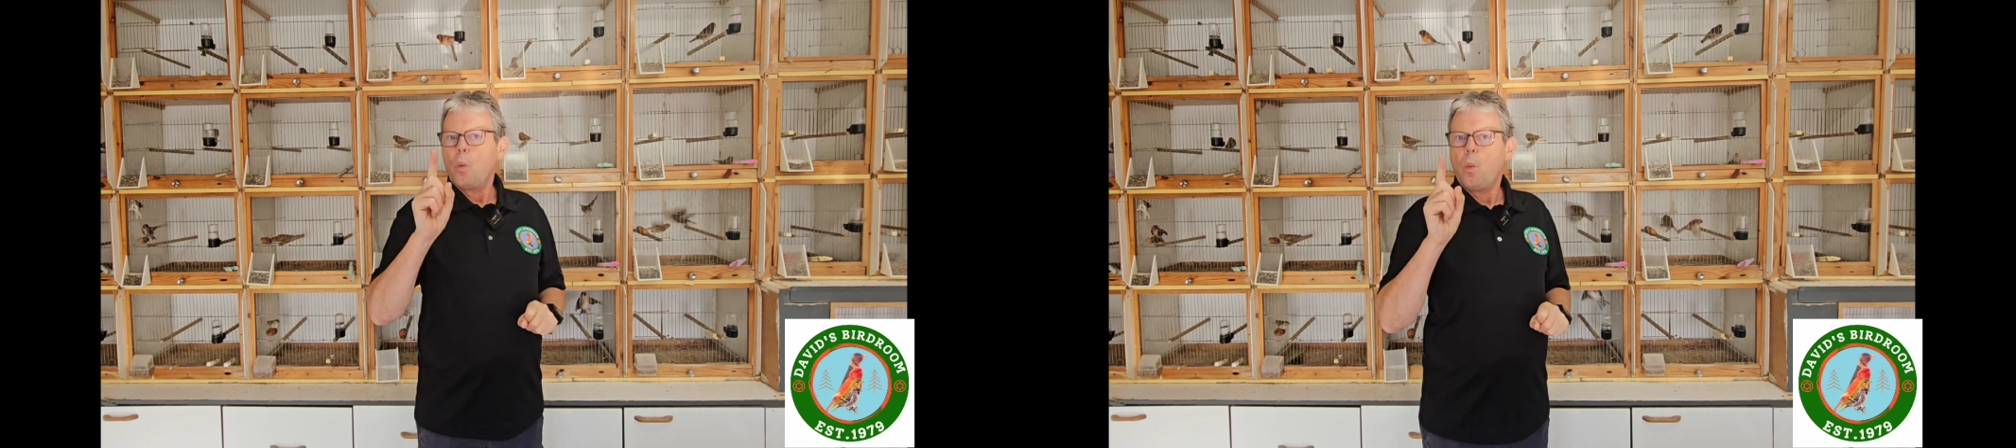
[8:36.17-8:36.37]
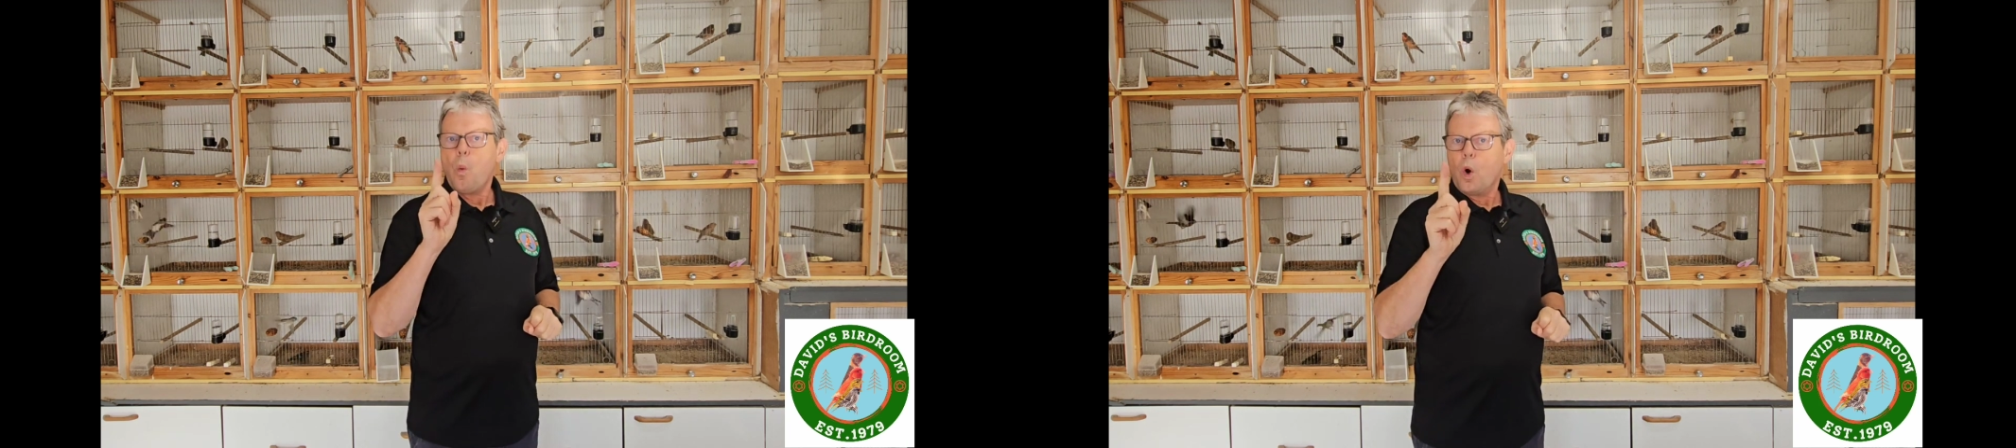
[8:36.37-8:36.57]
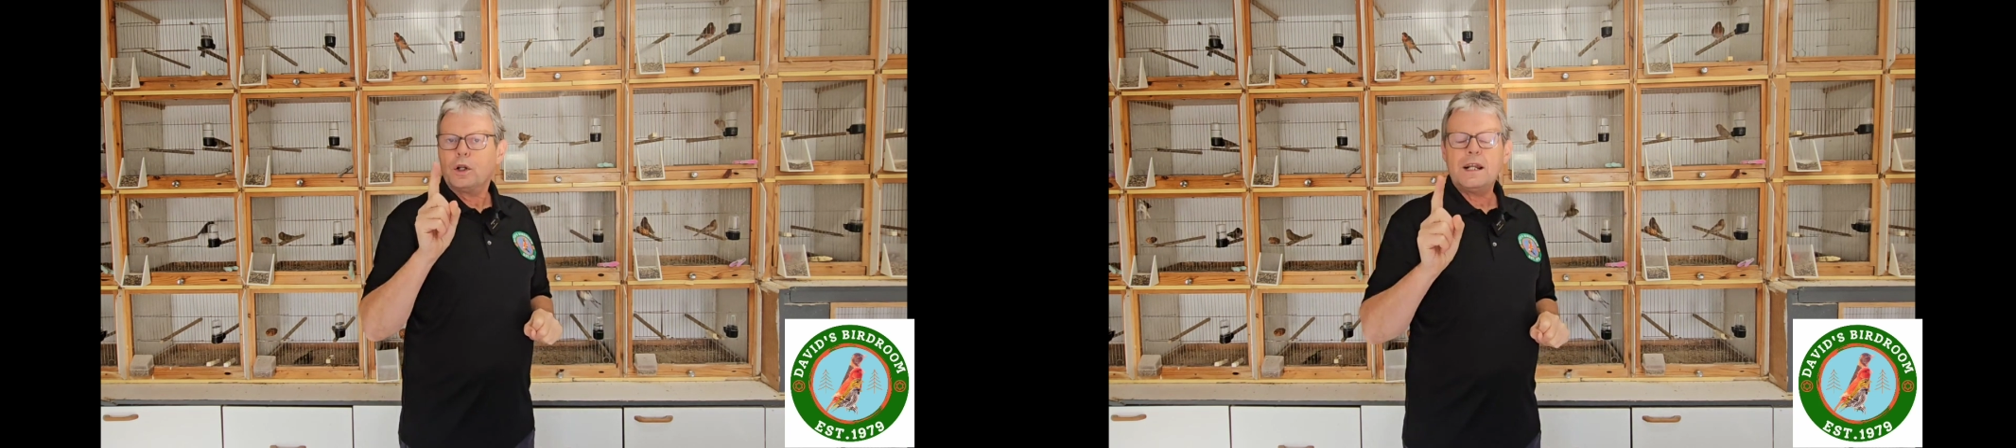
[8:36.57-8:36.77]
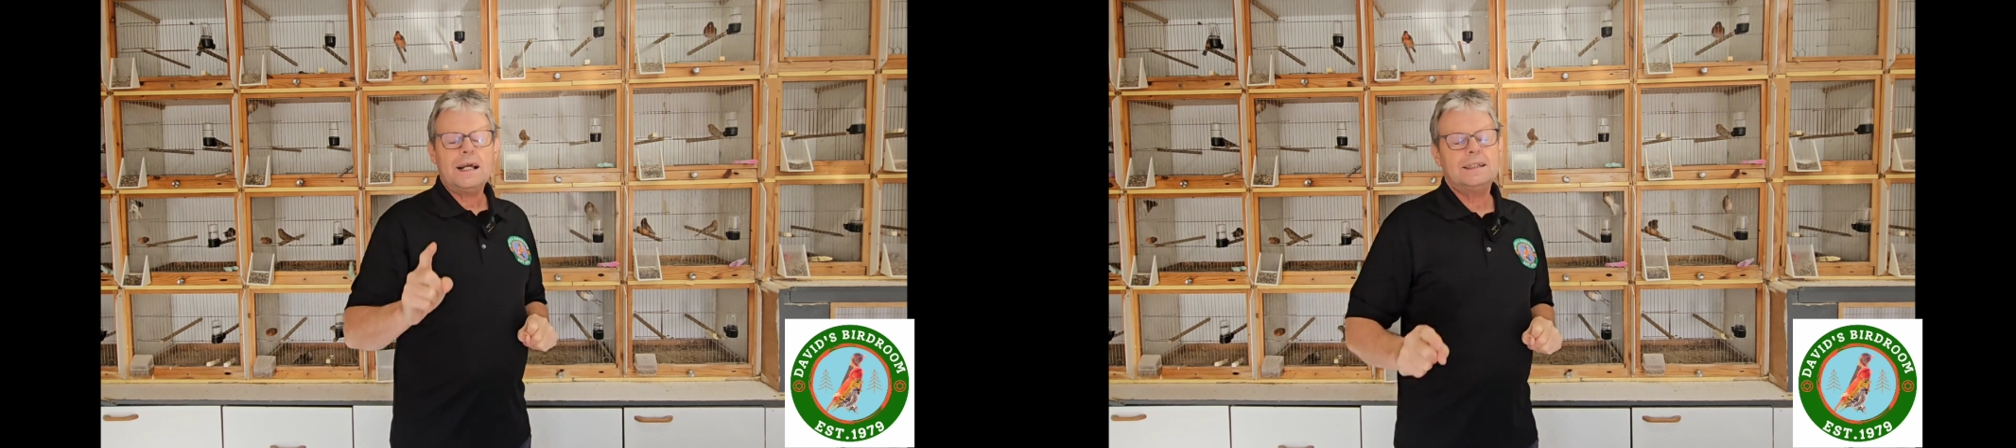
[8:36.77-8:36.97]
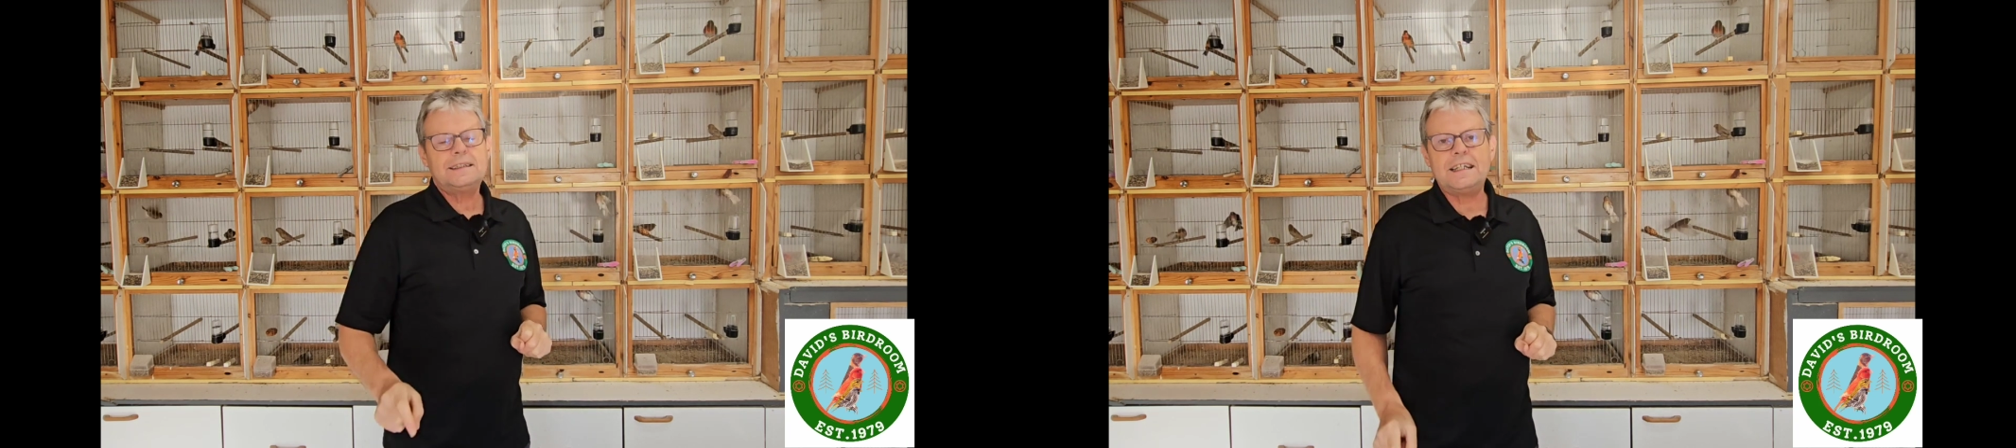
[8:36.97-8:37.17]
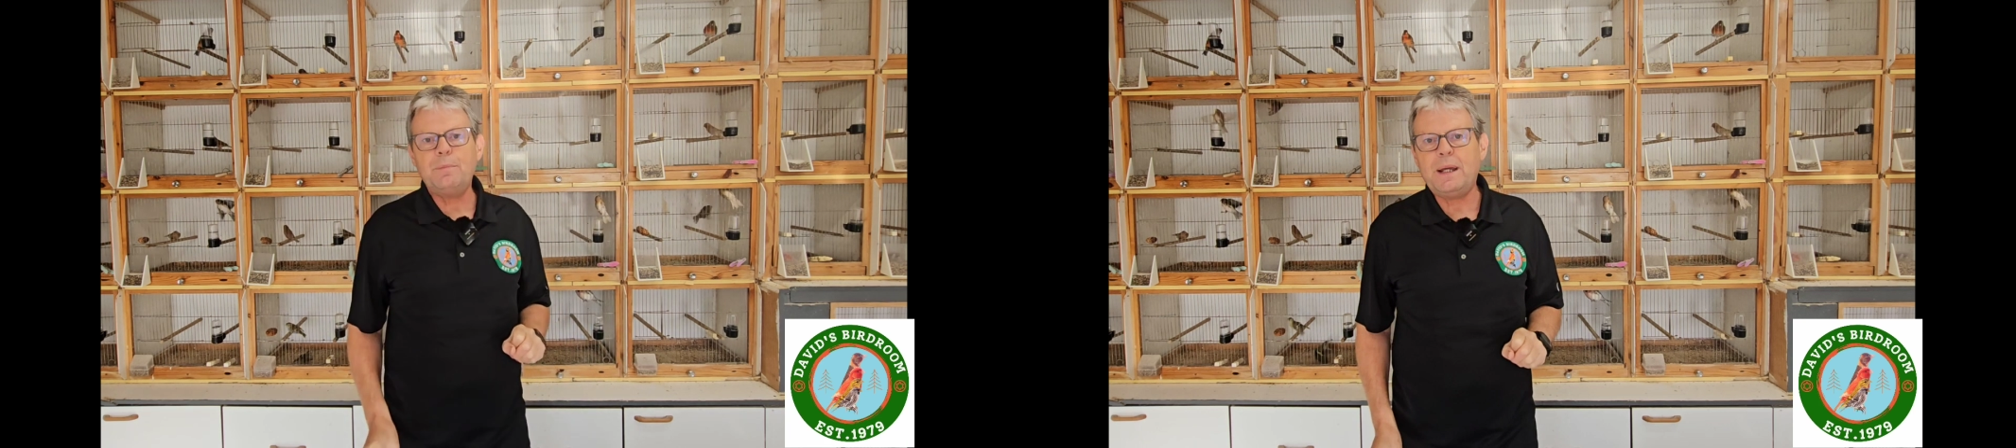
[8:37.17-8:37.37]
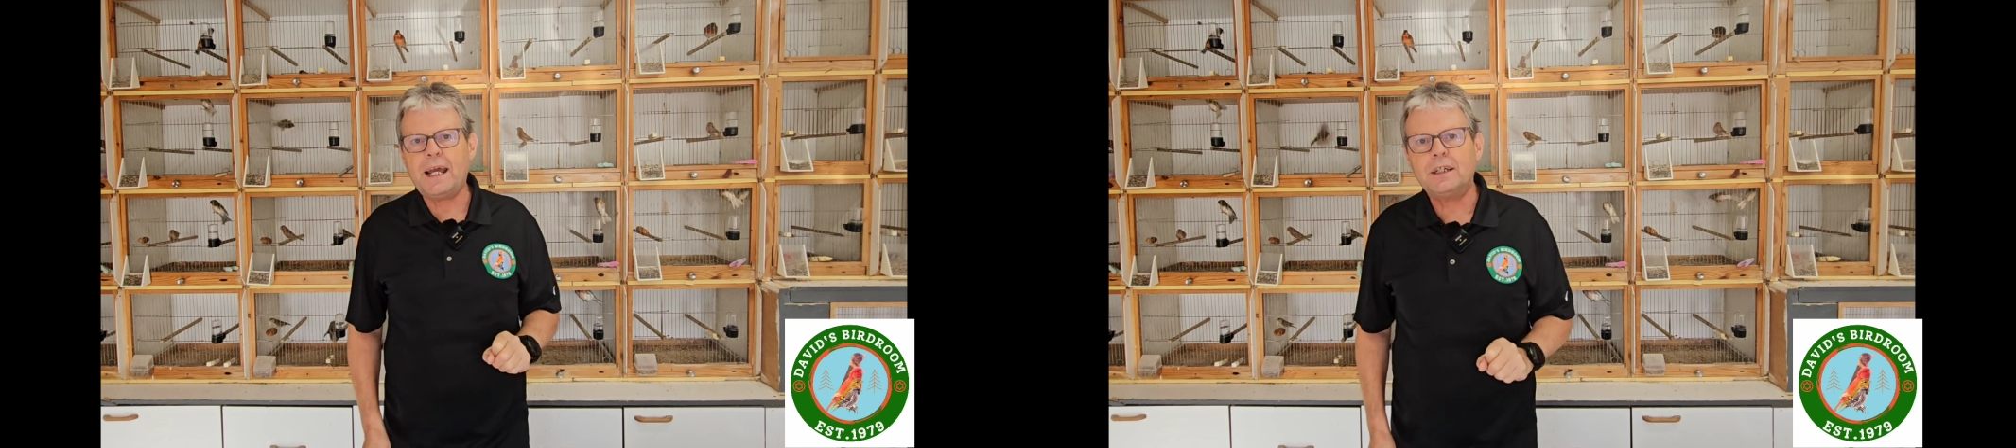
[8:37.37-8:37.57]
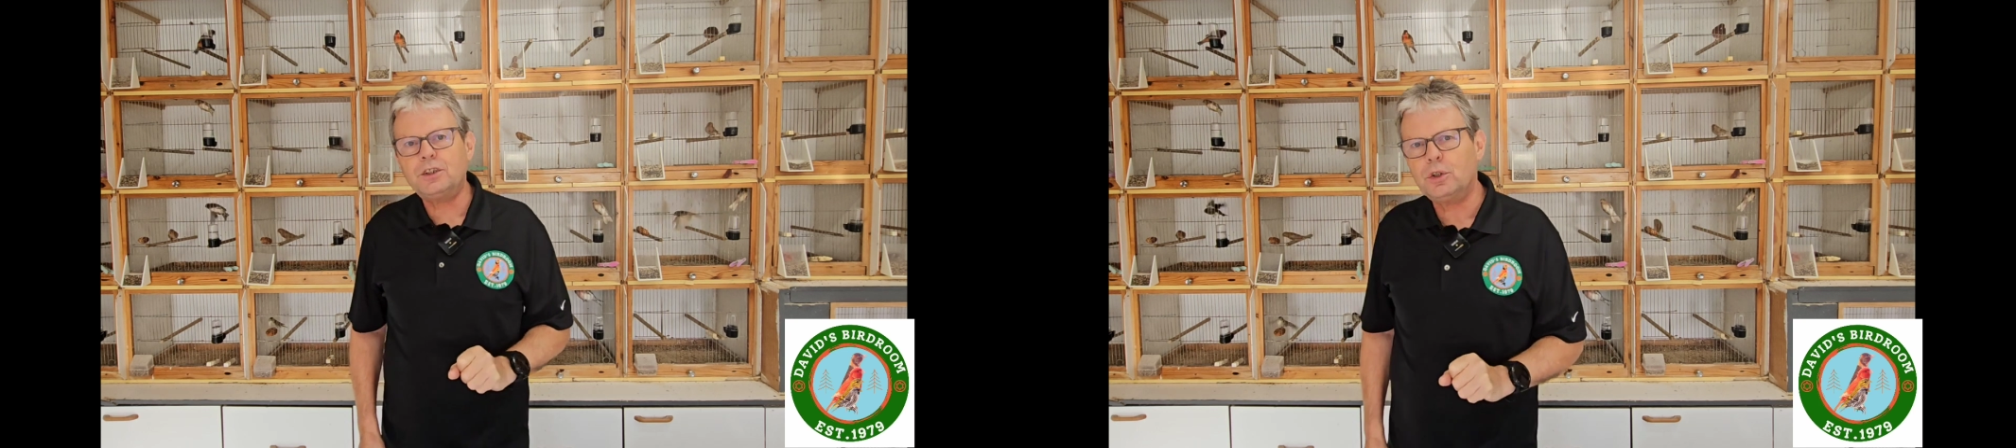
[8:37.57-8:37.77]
One CBS